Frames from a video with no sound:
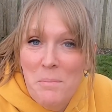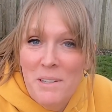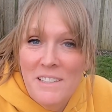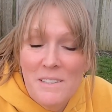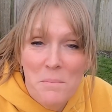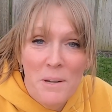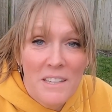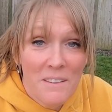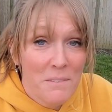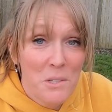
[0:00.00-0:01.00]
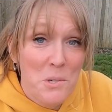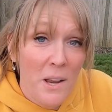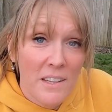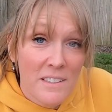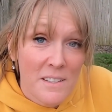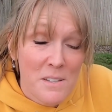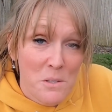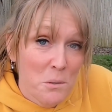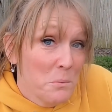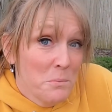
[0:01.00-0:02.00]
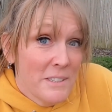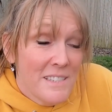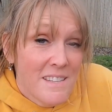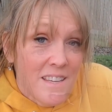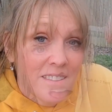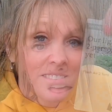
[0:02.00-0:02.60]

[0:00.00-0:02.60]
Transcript: but I did want to give it a try, so let's see.